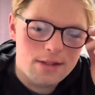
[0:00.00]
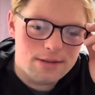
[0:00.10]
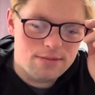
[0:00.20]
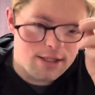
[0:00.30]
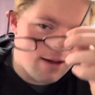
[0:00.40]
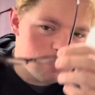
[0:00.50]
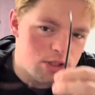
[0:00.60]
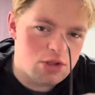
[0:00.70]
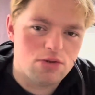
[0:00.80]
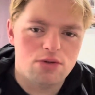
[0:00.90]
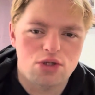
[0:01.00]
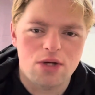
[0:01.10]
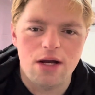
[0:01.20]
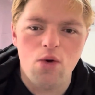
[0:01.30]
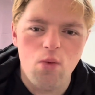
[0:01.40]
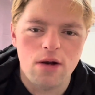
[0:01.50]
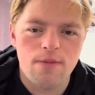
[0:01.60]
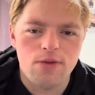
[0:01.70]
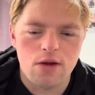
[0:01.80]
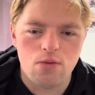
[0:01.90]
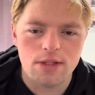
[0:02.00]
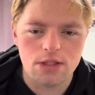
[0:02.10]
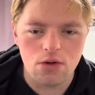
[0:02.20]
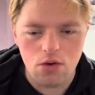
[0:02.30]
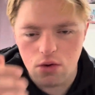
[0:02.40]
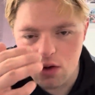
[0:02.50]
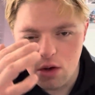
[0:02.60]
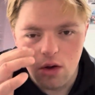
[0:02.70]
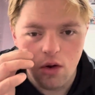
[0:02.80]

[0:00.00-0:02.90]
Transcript: sometimes tr try to one up the original,